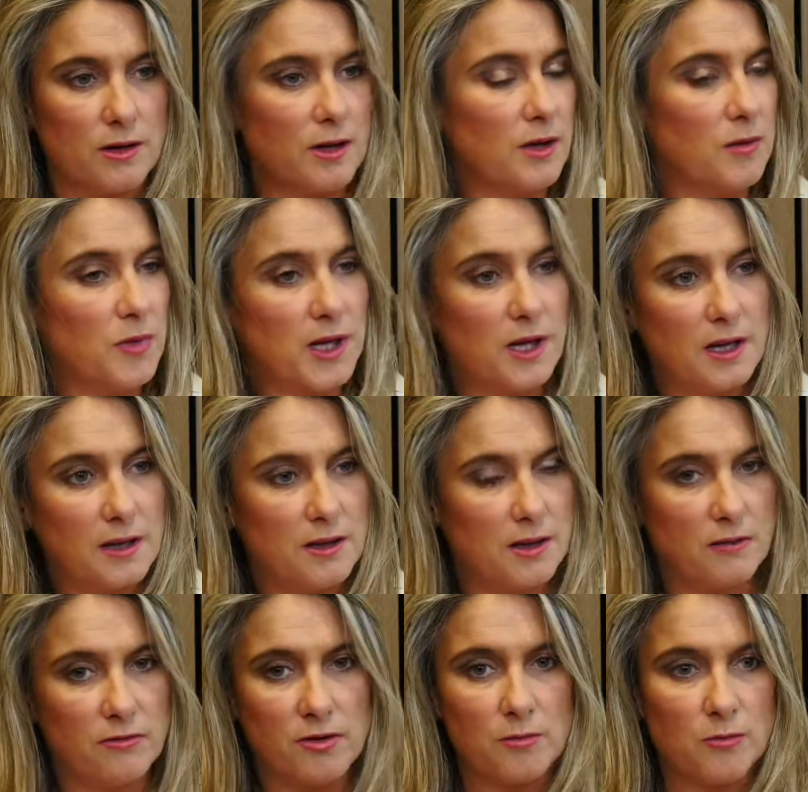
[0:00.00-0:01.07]
It can be
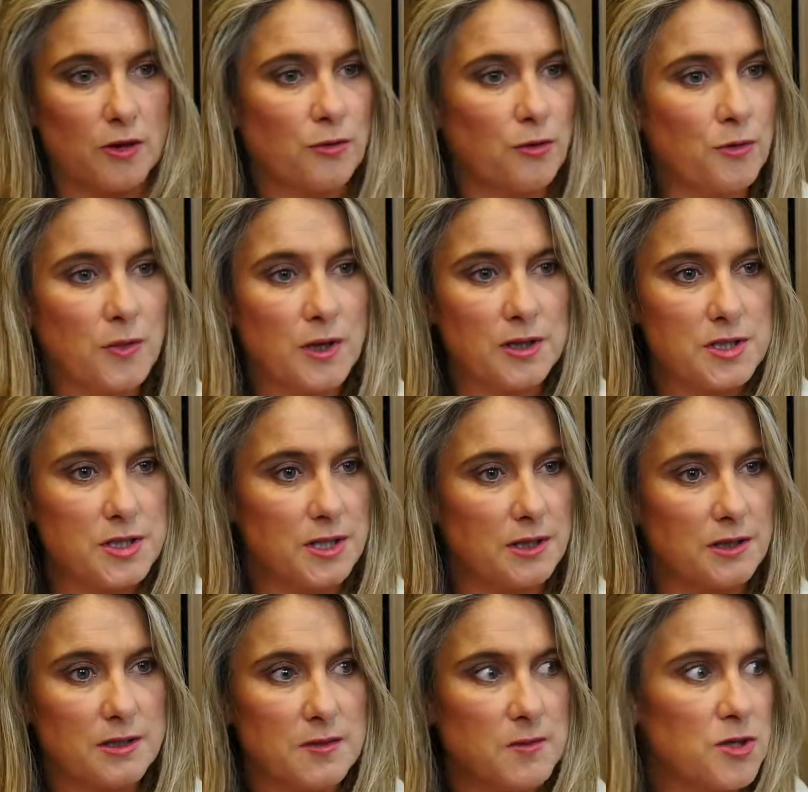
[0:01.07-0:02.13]
anything from recruitment
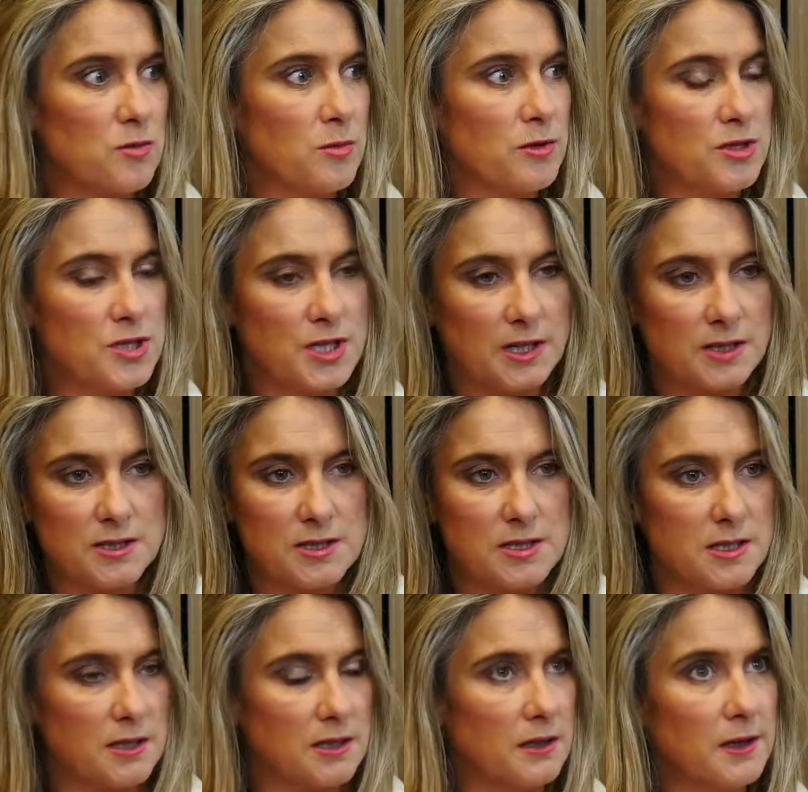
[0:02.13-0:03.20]
to special projects
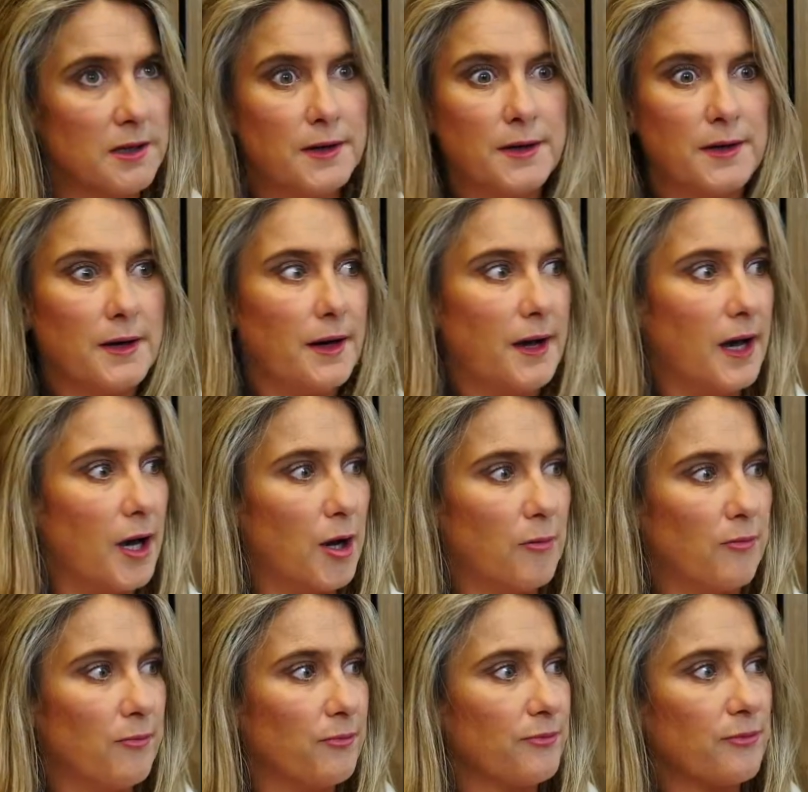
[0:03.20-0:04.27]
to
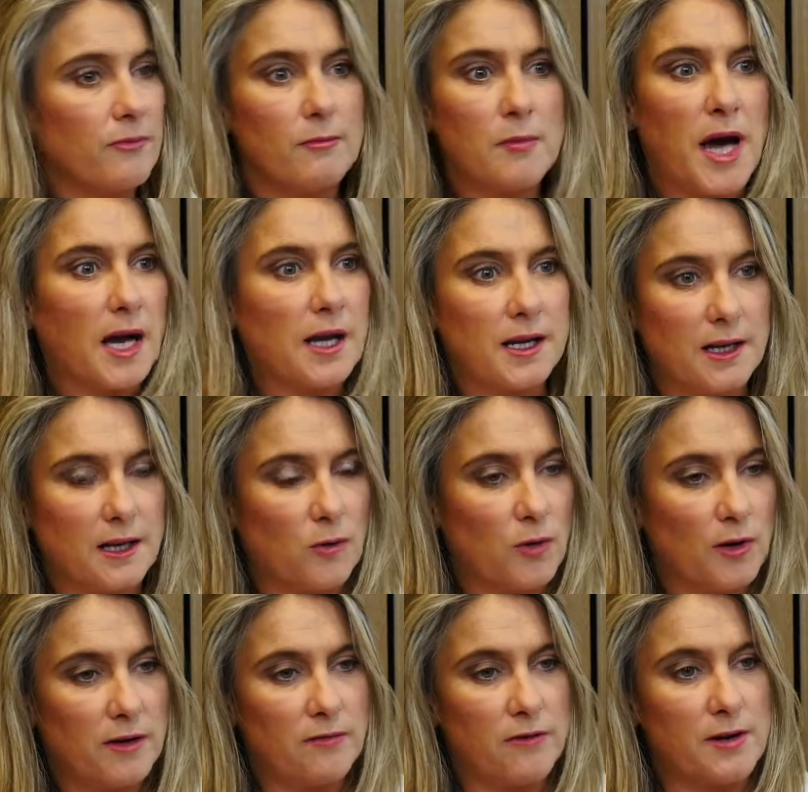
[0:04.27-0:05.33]
marketing,
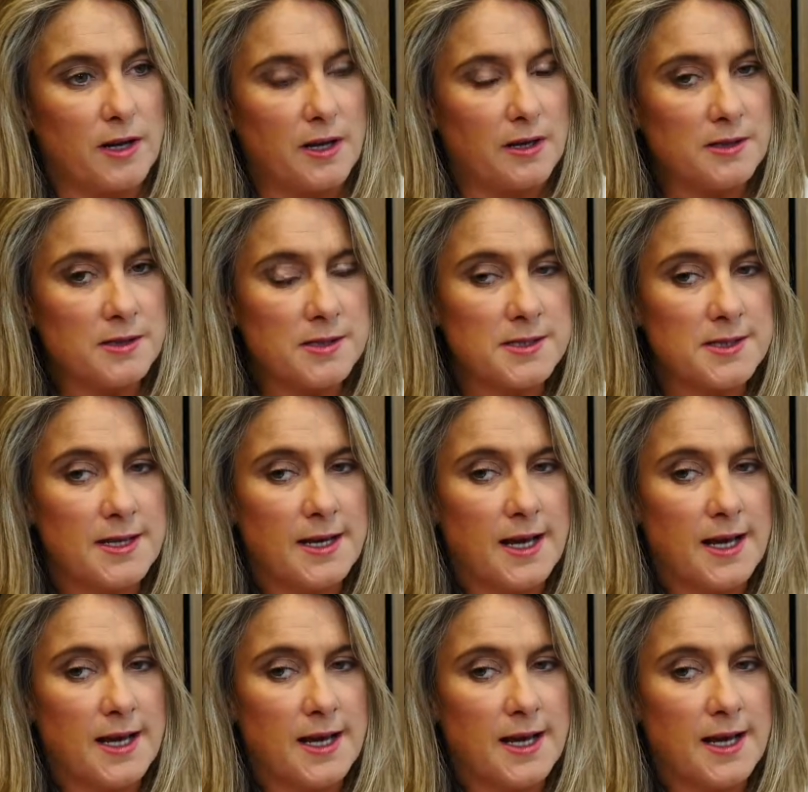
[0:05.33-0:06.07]
whatever it is.